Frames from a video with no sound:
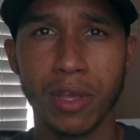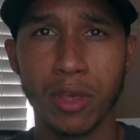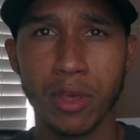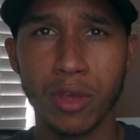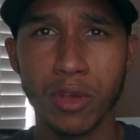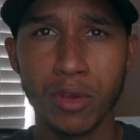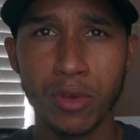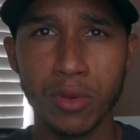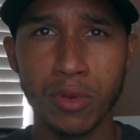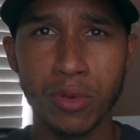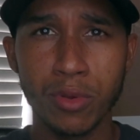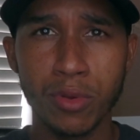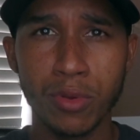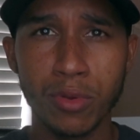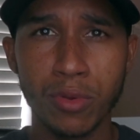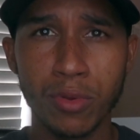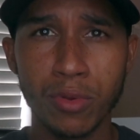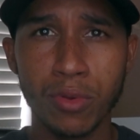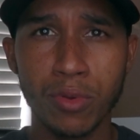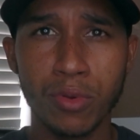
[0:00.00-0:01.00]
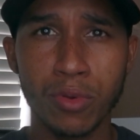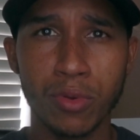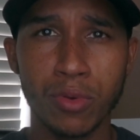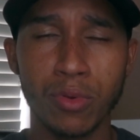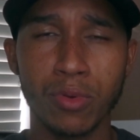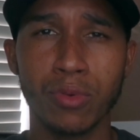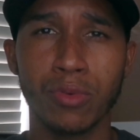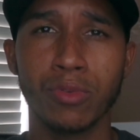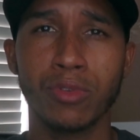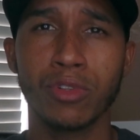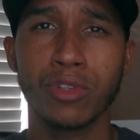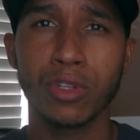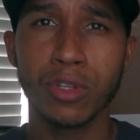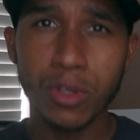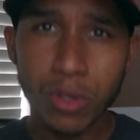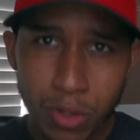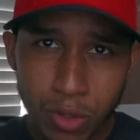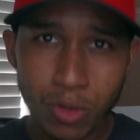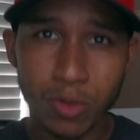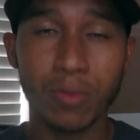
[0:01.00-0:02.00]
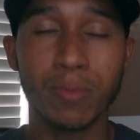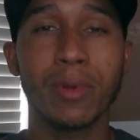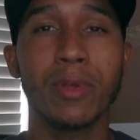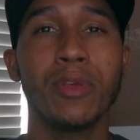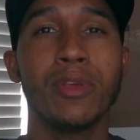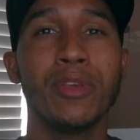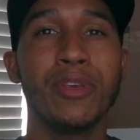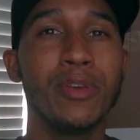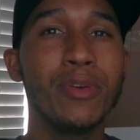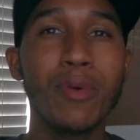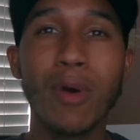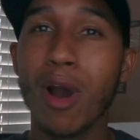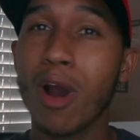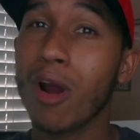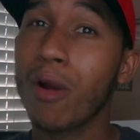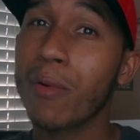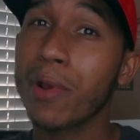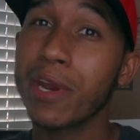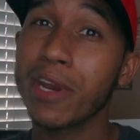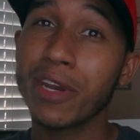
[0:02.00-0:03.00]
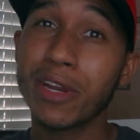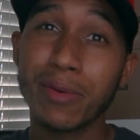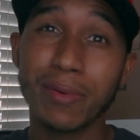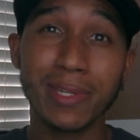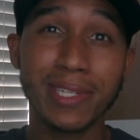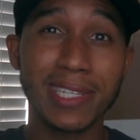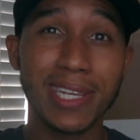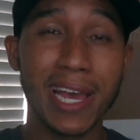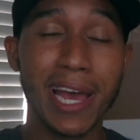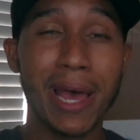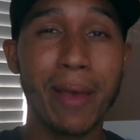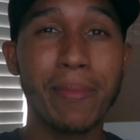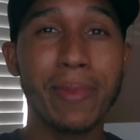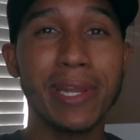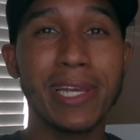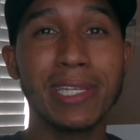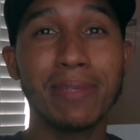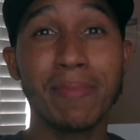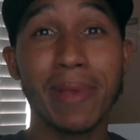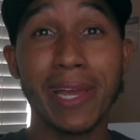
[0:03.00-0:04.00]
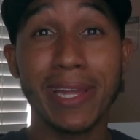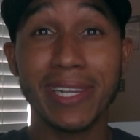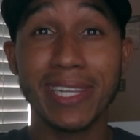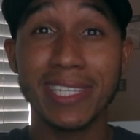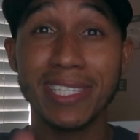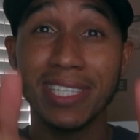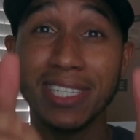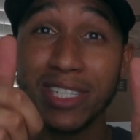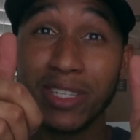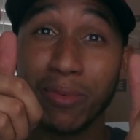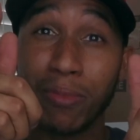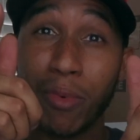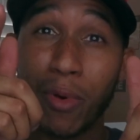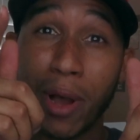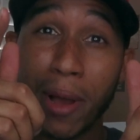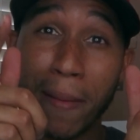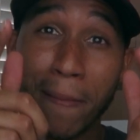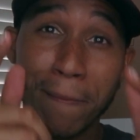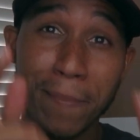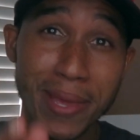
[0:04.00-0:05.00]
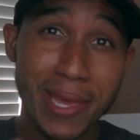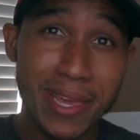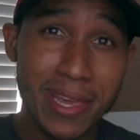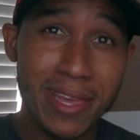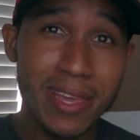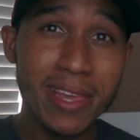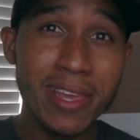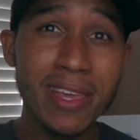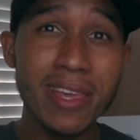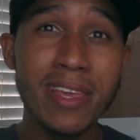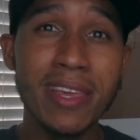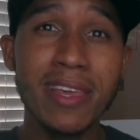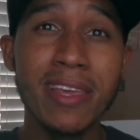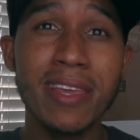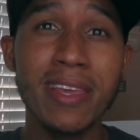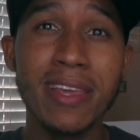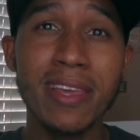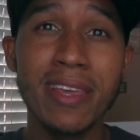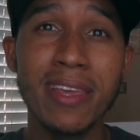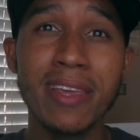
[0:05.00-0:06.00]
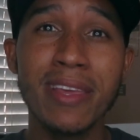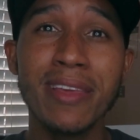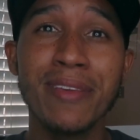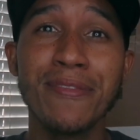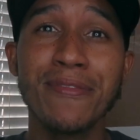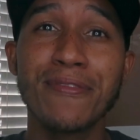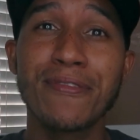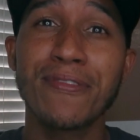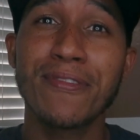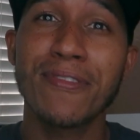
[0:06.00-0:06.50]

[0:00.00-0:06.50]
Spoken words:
YouTube. You already know what time it is, man. This is your boy B-Light.